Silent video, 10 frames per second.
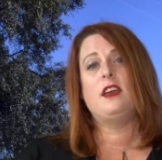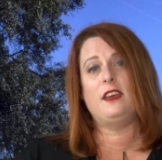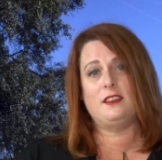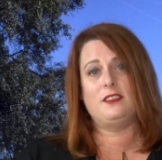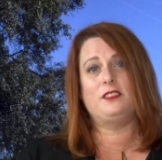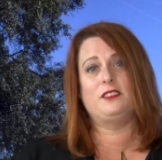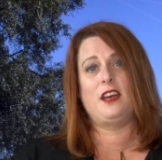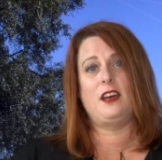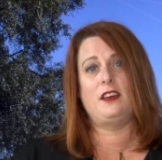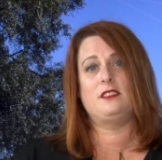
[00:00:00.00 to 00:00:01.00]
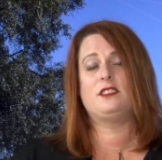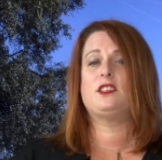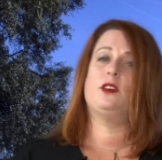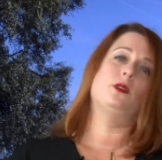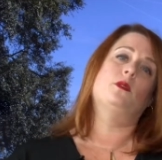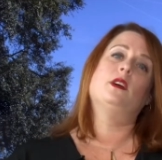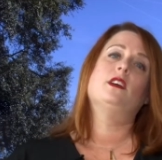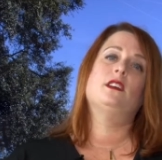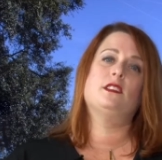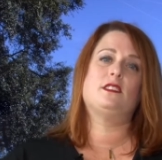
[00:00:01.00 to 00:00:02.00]
and Hilton Head. So
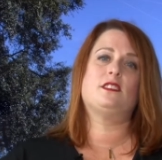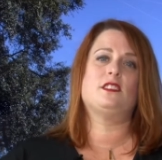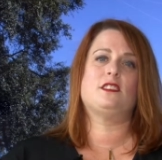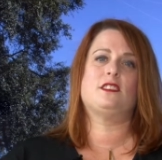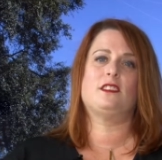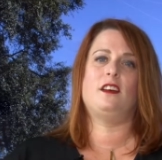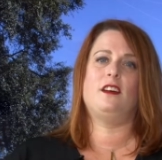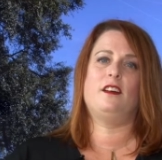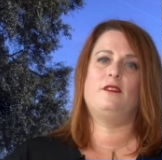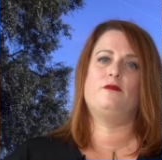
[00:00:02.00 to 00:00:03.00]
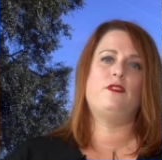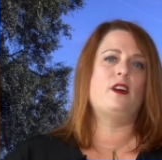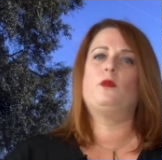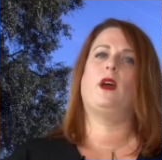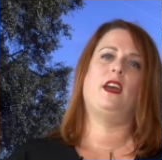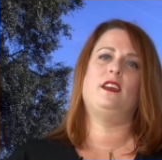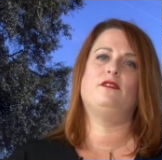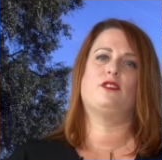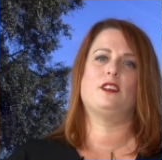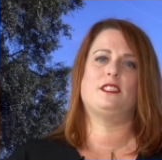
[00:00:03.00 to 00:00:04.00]
it's just a fun way
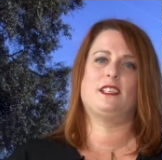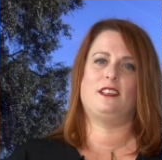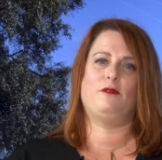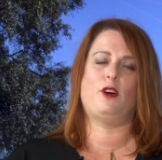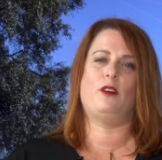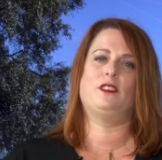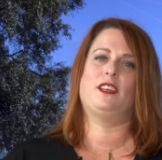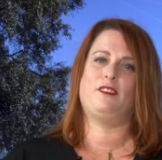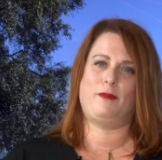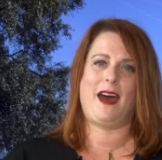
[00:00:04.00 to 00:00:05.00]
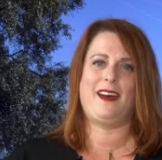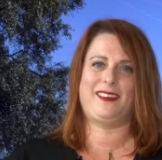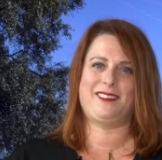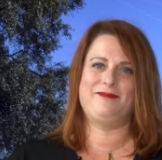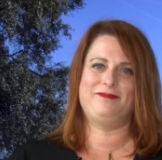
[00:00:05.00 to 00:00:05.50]
for us to get involved and give back.